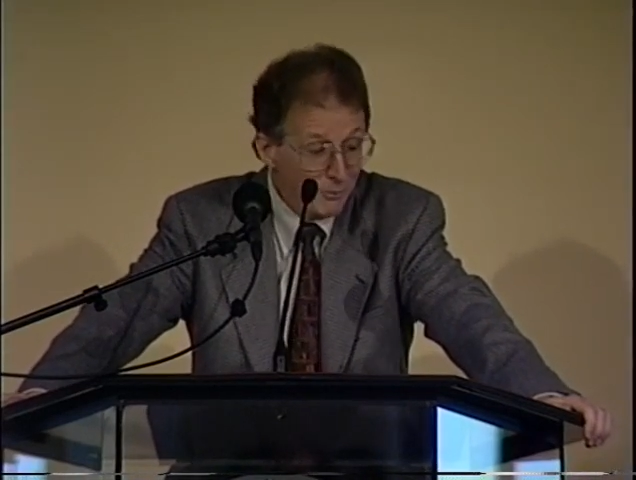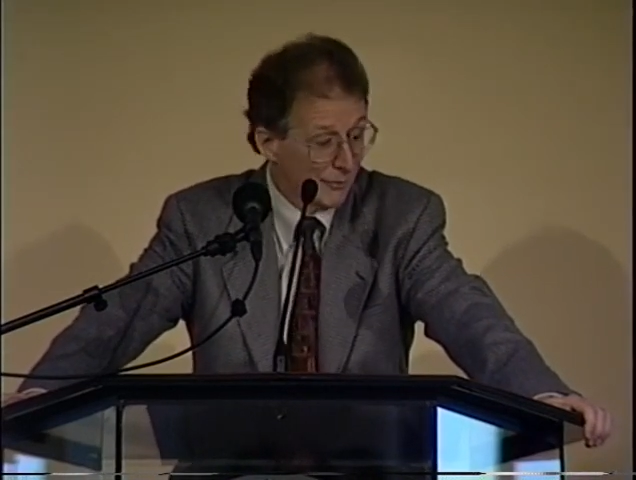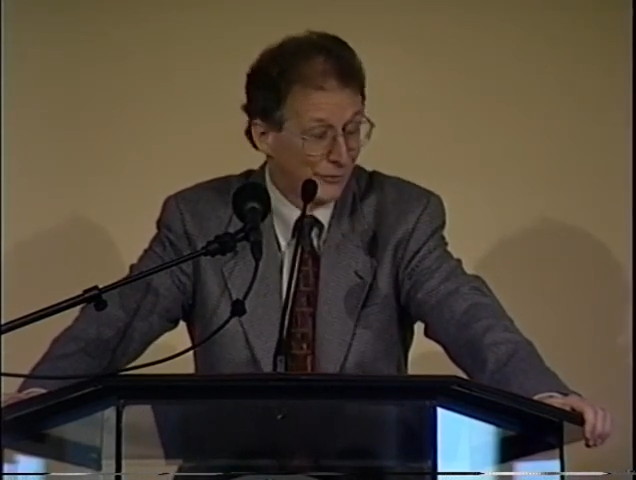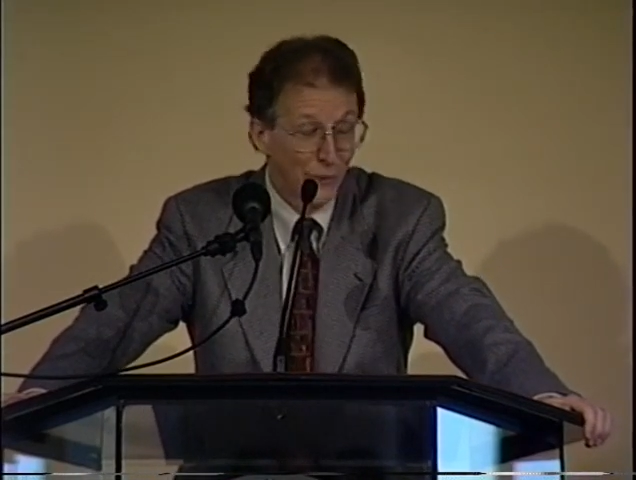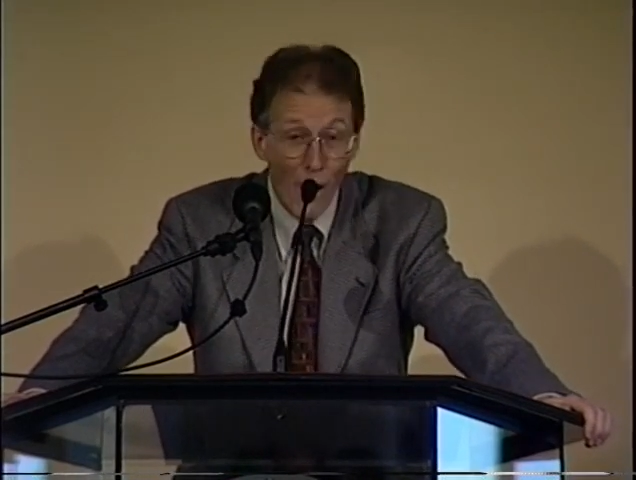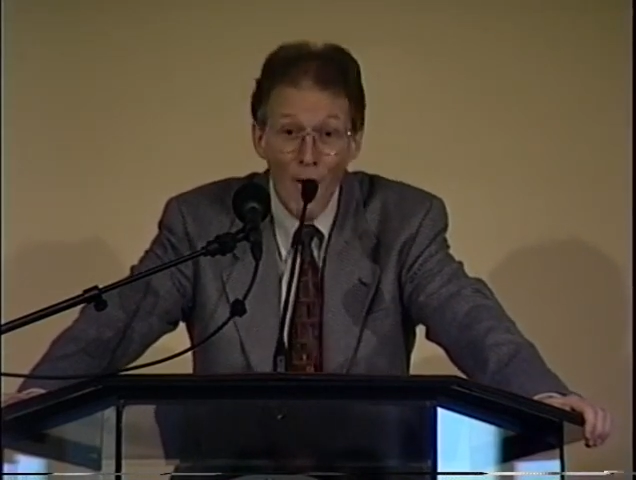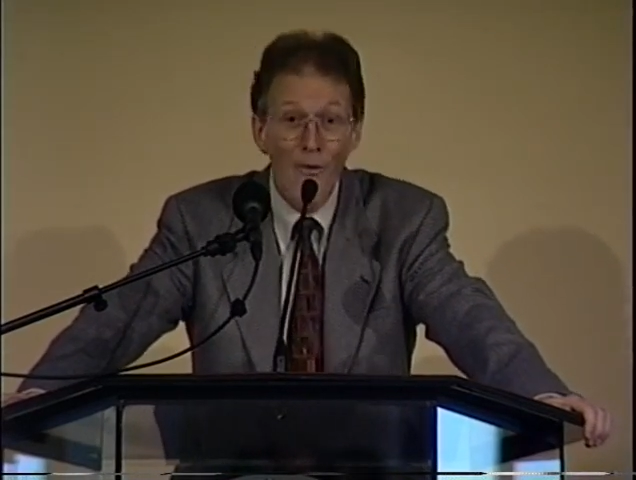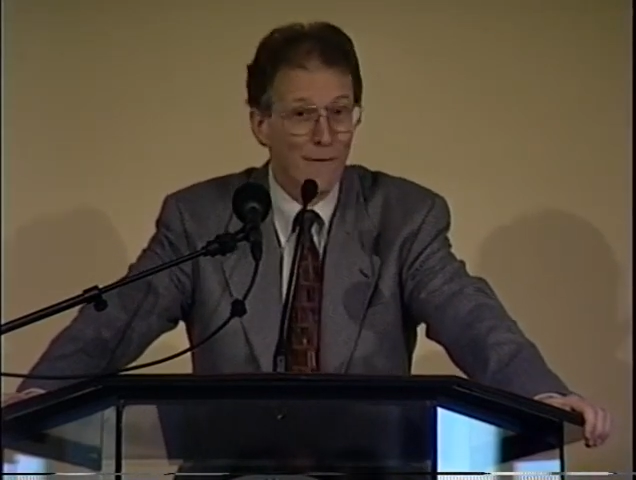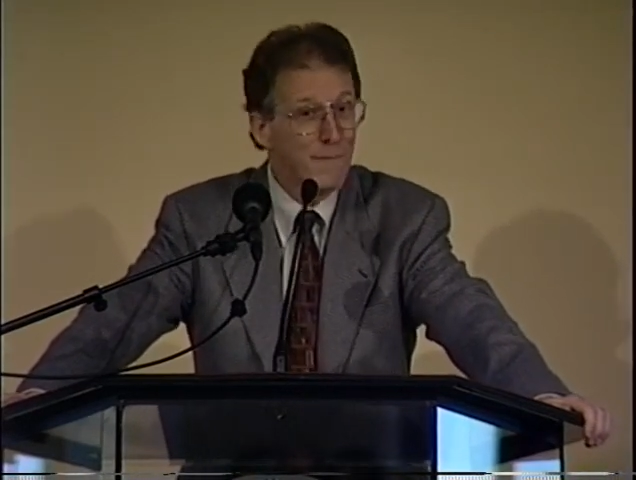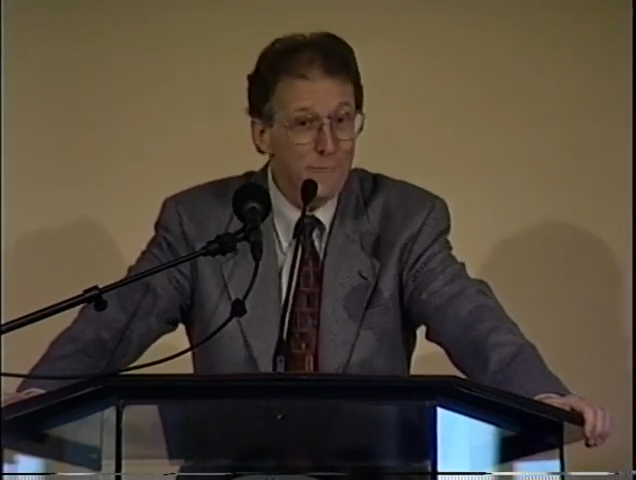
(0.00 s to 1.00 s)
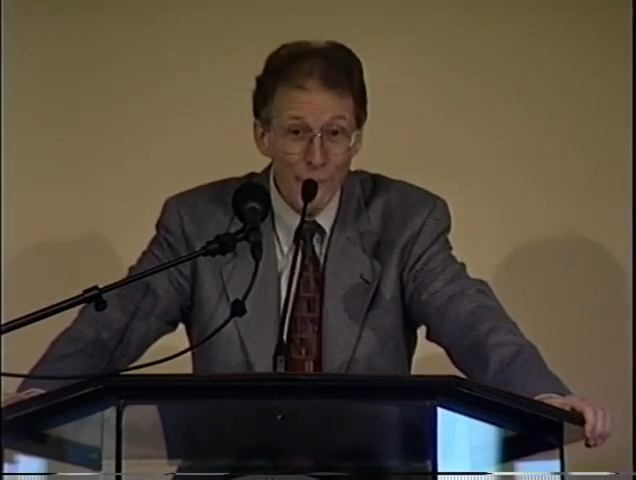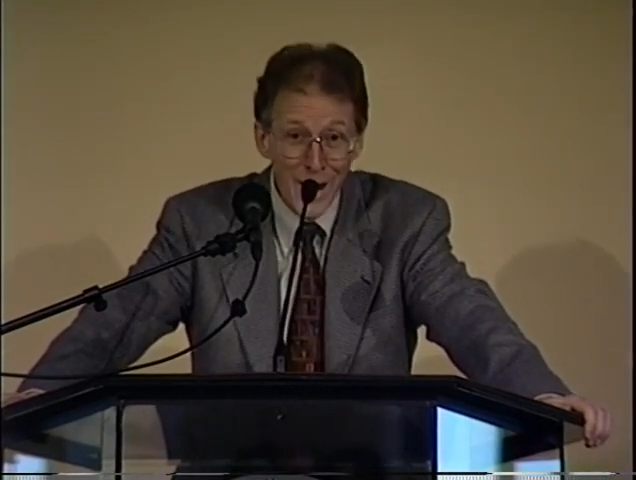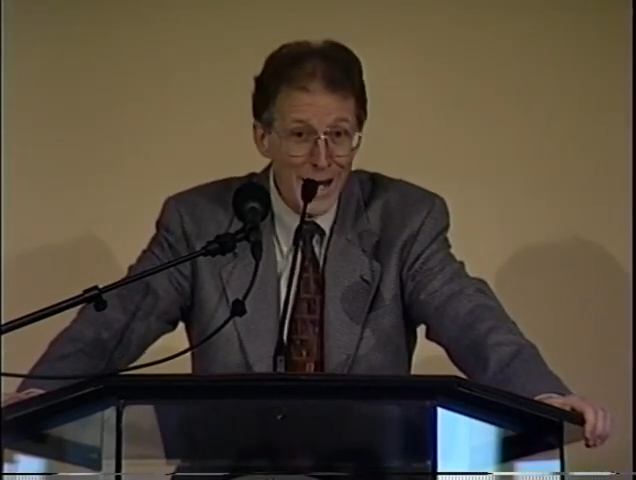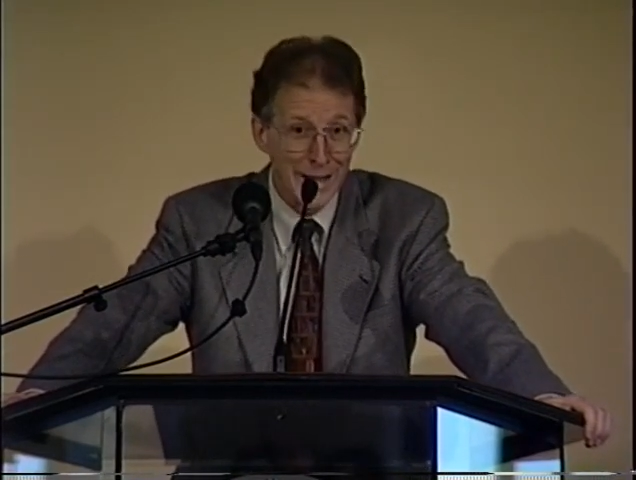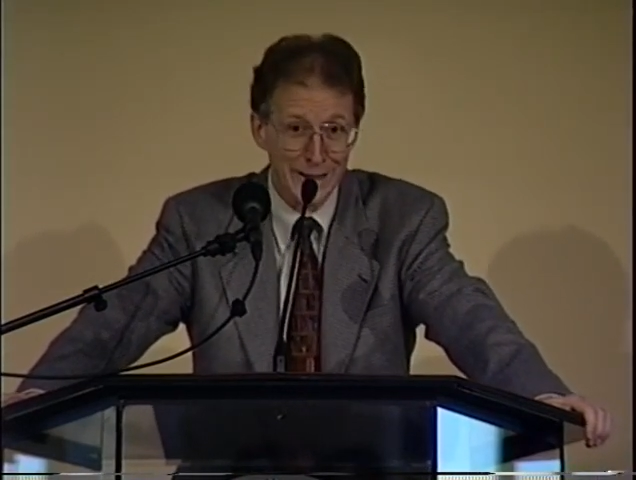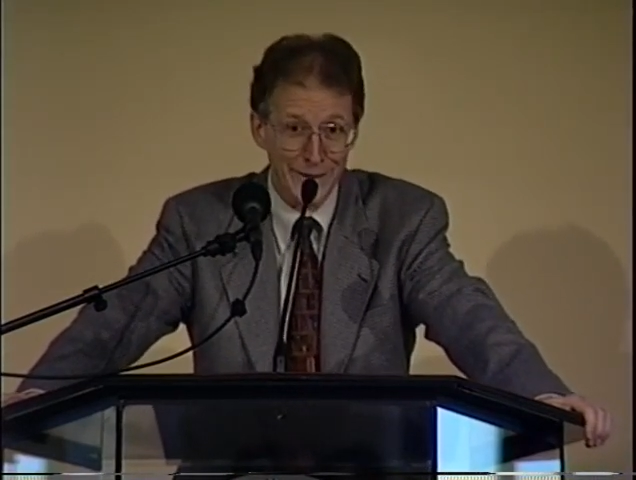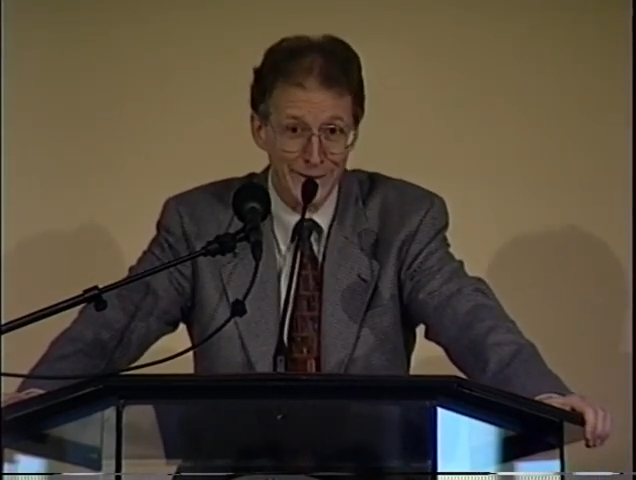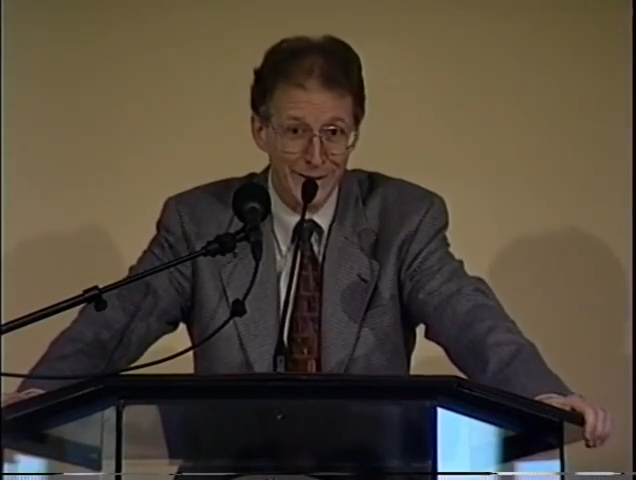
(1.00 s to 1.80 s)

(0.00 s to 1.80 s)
just so afraid